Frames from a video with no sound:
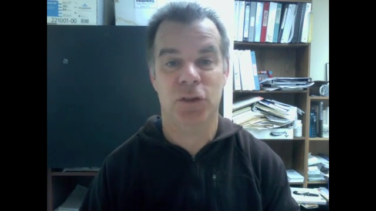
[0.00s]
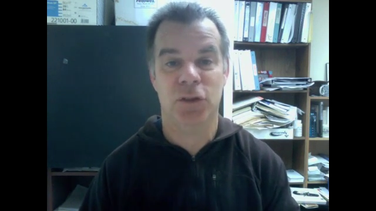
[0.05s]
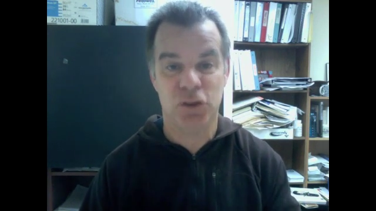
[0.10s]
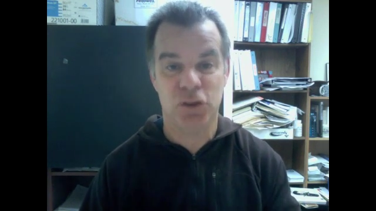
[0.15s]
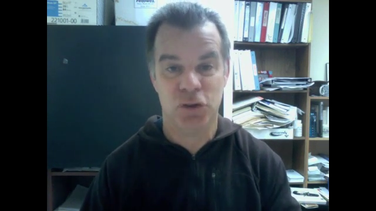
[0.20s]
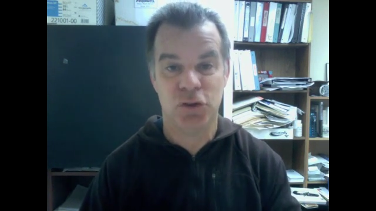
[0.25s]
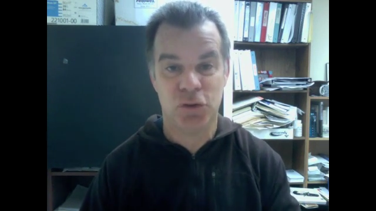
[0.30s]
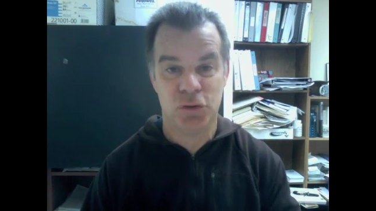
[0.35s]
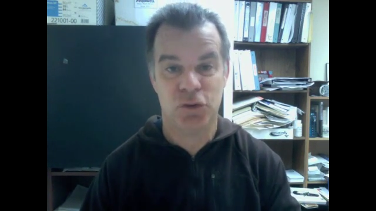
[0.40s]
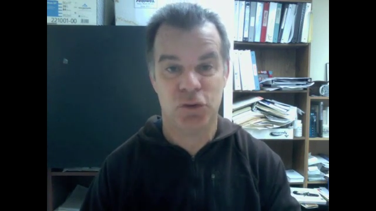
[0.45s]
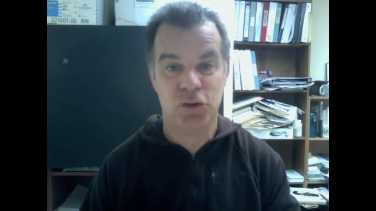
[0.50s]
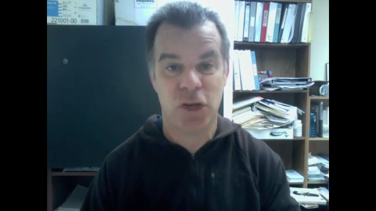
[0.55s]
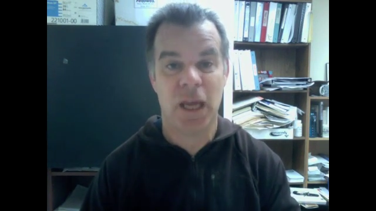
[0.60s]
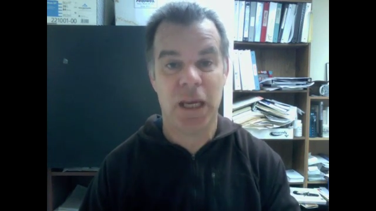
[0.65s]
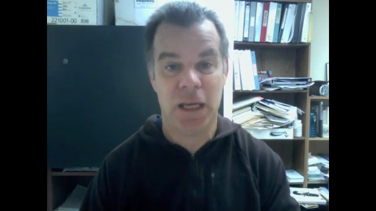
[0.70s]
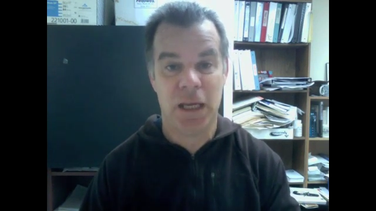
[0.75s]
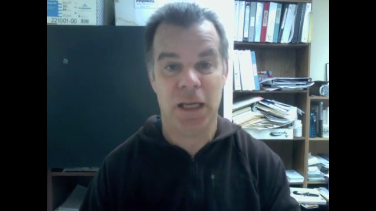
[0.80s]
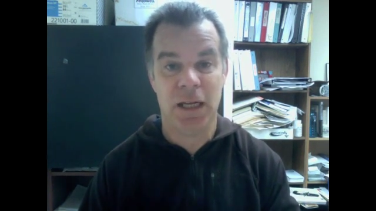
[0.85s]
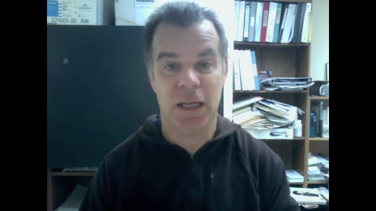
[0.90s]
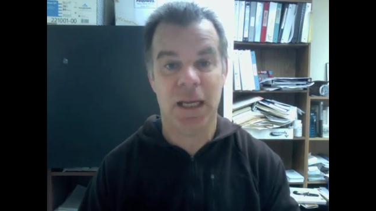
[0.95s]
you just
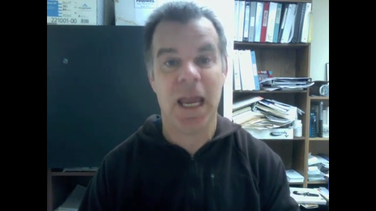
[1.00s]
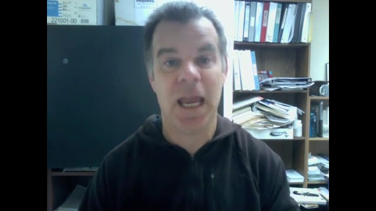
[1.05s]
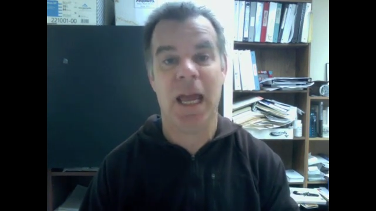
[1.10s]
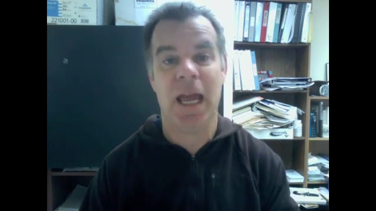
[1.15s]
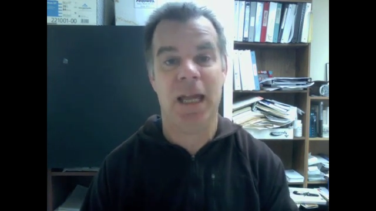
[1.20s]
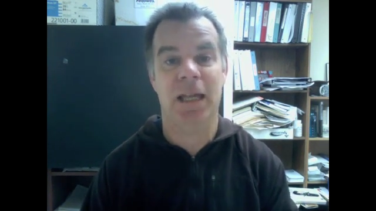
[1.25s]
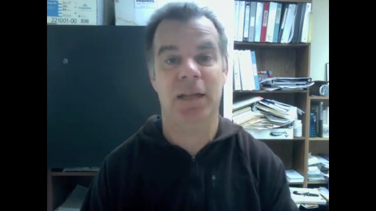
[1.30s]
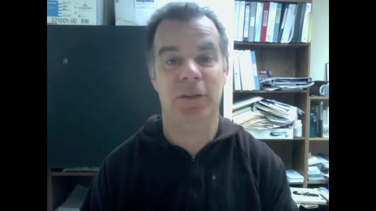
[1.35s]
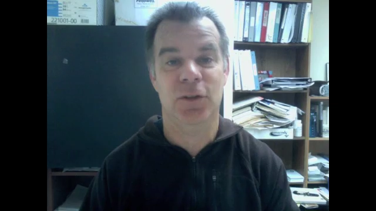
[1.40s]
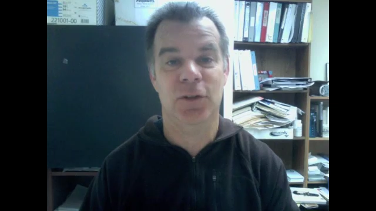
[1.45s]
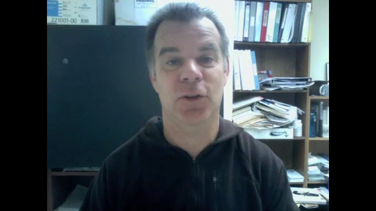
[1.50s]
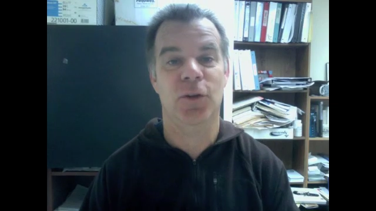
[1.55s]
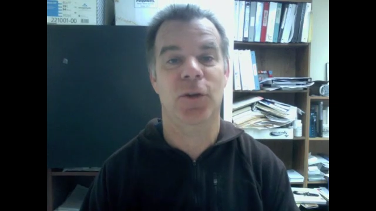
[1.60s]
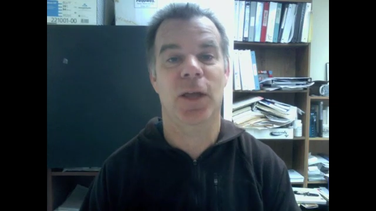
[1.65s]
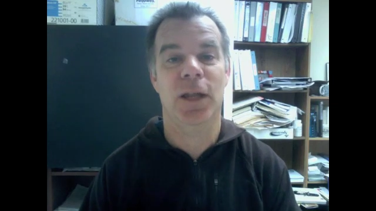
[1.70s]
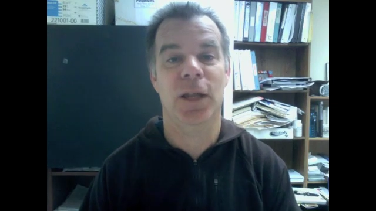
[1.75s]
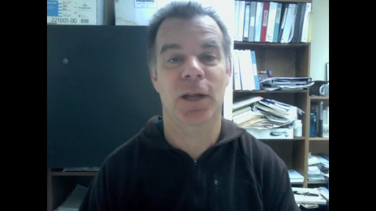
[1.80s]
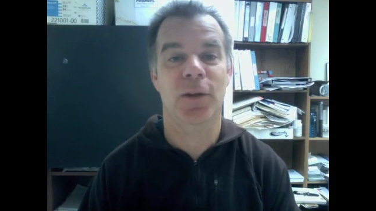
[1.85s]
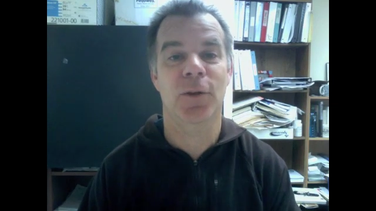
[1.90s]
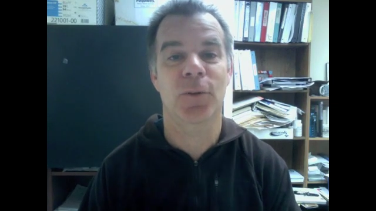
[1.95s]
shake it again until you
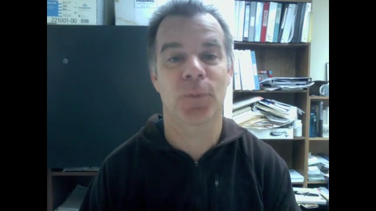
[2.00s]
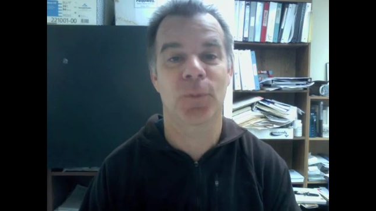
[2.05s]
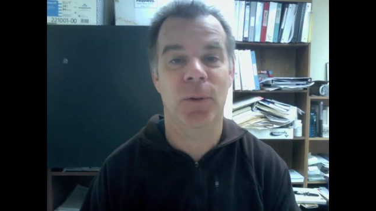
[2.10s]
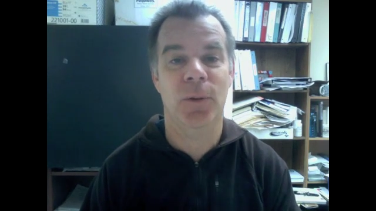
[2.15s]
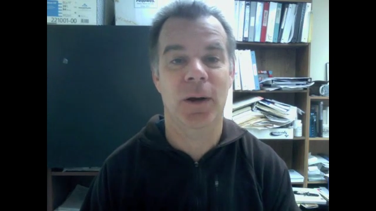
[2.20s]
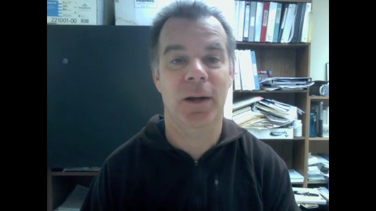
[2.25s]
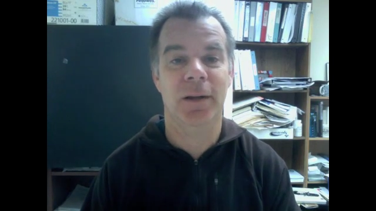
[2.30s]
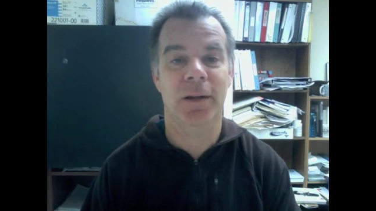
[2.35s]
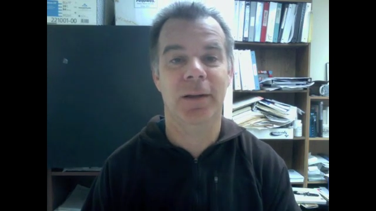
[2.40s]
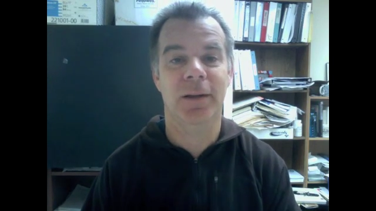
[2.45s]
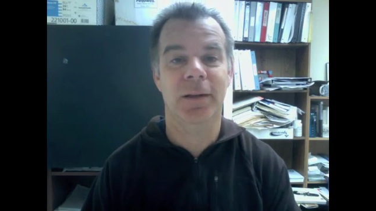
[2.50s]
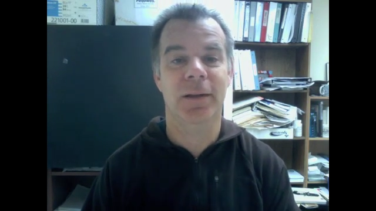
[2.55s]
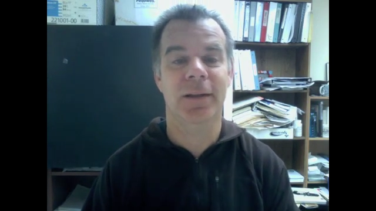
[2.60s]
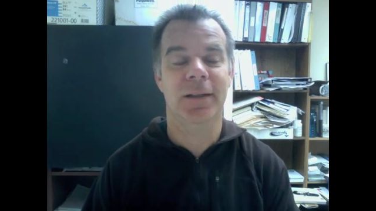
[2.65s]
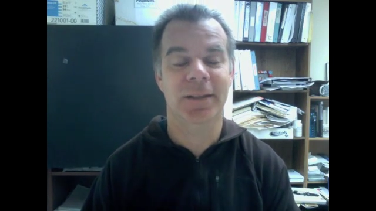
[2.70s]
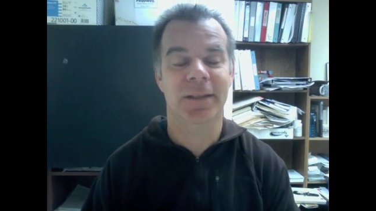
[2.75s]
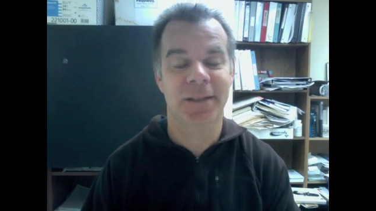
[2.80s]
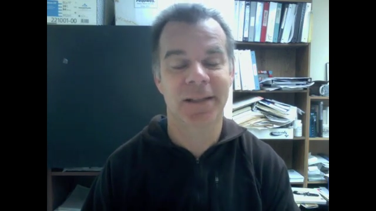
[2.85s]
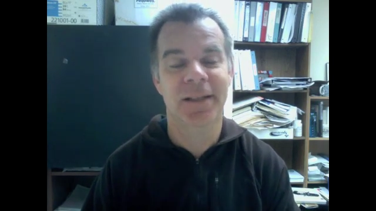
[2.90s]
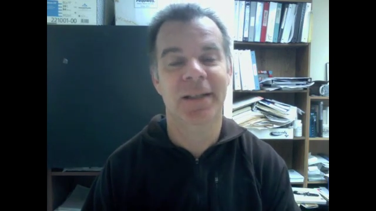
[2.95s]
get a new
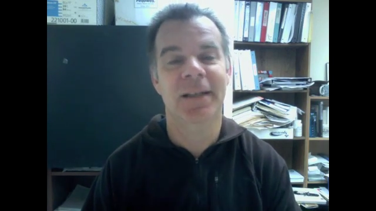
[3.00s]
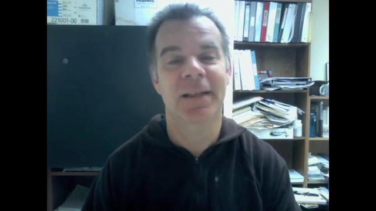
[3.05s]
one.